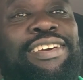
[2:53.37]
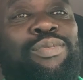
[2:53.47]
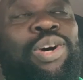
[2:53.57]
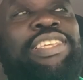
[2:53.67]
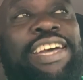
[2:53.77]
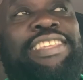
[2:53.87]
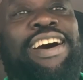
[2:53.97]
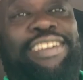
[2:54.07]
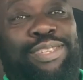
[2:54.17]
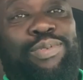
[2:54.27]
What I
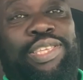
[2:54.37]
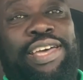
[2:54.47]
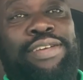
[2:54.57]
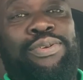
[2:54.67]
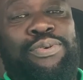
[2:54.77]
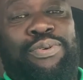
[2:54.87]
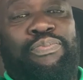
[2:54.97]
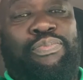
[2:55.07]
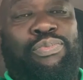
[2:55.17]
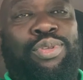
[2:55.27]
talk is what I do.
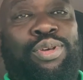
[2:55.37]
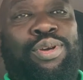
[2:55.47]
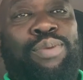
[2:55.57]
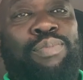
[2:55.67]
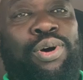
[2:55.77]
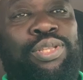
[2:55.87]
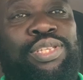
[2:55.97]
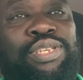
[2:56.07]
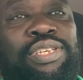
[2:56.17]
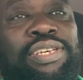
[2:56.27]

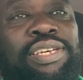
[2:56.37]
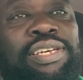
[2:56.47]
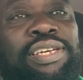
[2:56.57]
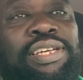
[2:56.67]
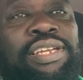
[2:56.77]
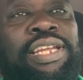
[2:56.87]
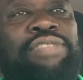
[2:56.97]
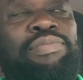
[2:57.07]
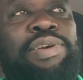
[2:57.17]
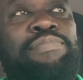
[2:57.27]
But
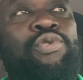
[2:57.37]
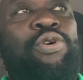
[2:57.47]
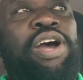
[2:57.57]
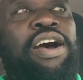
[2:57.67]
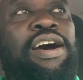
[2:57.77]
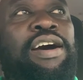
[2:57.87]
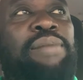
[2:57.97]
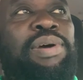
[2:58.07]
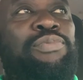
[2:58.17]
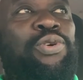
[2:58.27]
that will be more
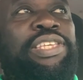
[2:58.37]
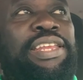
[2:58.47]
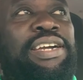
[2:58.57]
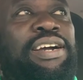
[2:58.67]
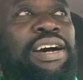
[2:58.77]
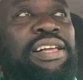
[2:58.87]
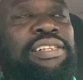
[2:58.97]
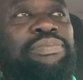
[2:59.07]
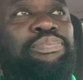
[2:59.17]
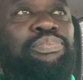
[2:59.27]
a more
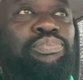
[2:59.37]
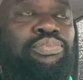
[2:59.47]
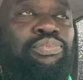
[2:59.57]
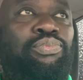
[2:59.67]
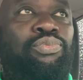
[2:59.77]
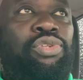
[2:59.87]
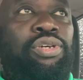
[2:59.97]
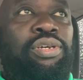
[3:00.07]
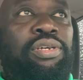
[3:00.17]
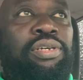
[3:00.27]
technical
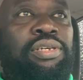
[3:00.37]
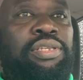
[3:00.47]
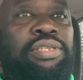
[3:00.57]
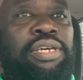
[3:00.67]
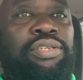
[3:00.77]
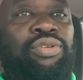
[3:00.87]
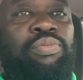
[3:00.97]
thing to do,